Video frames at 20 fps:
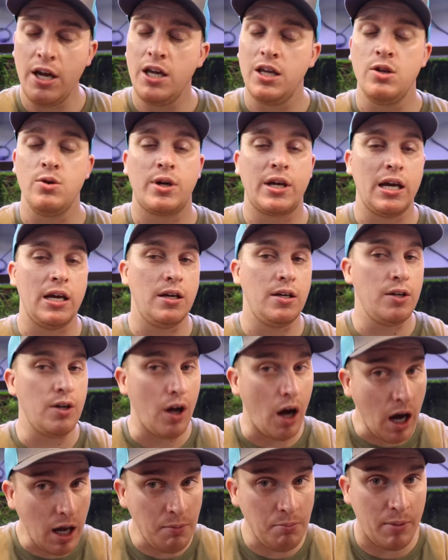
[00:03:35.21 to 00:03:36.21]
You
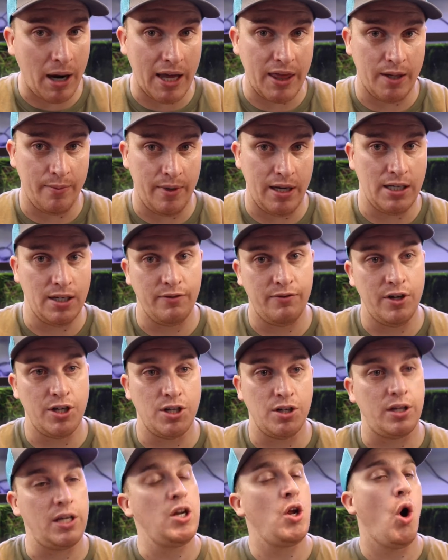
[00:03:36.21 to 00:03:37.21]
cannot buy them
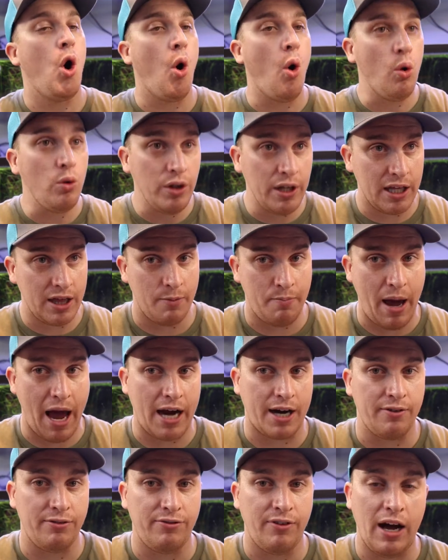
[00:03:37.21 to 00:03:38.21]
individually, only in the
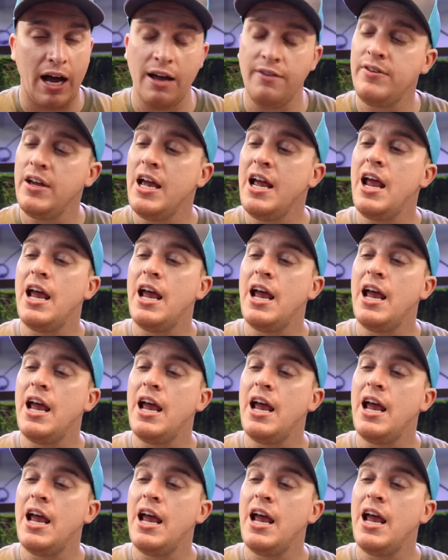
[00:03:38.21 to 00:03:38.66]
pack of five,